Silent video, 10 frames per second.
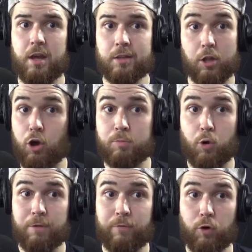The
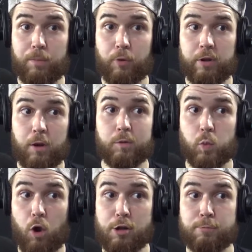Lawnmower 4.0 is
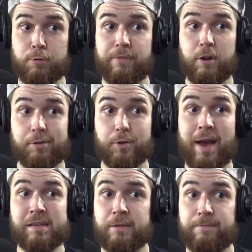waterproof and also
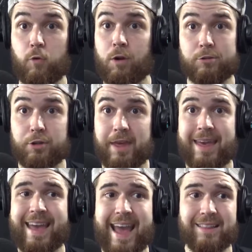has a
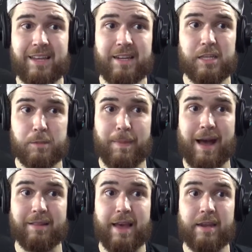400K LED
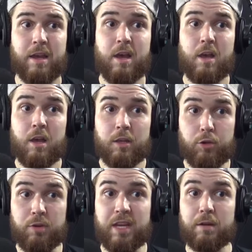spotlight.
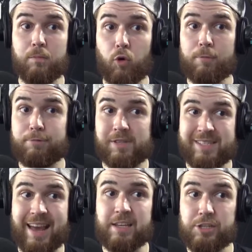You need a more
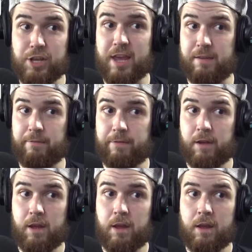precise shave.
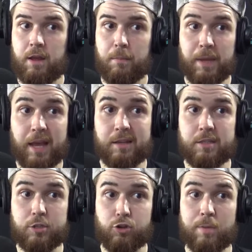Because
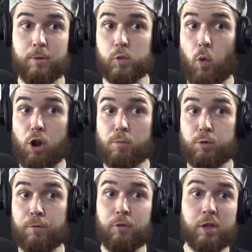this trimmer is
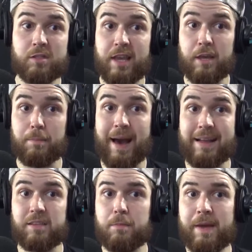waterproof, you could say
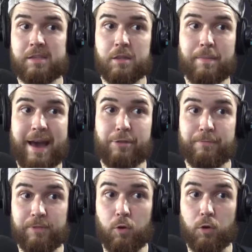goodbye to the mess on the
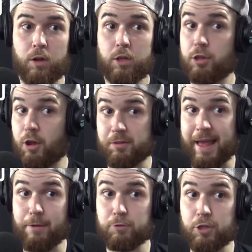bathroom floor. You thought
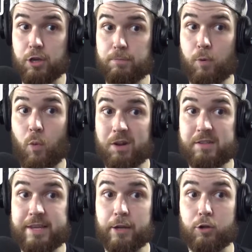that was good, but want
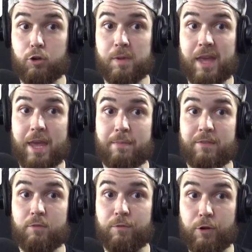to take your grooming game
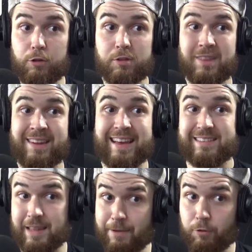even further to the
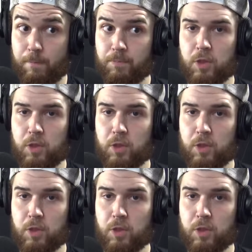next level?